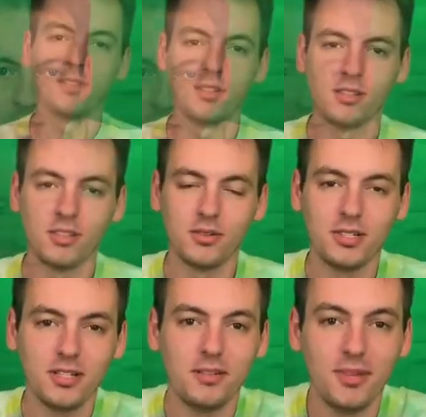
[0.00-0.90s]
So in
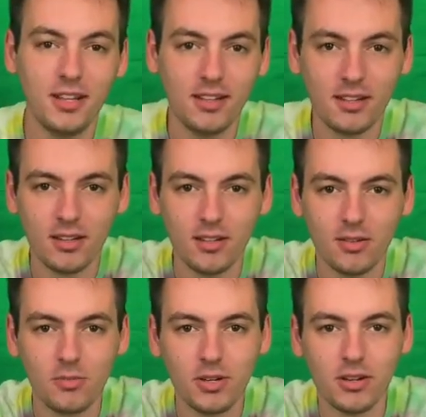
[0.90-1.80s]
just a minute,
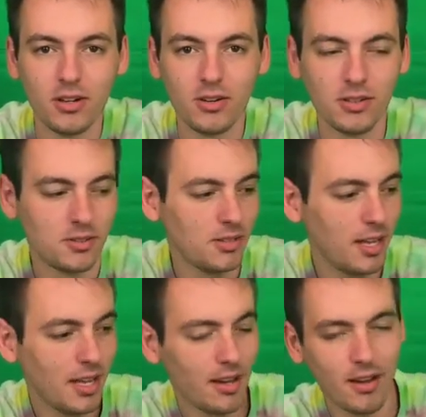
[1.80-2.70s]
we are going to
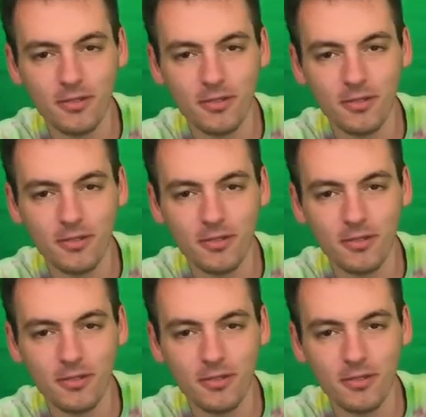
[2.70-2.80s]
take out our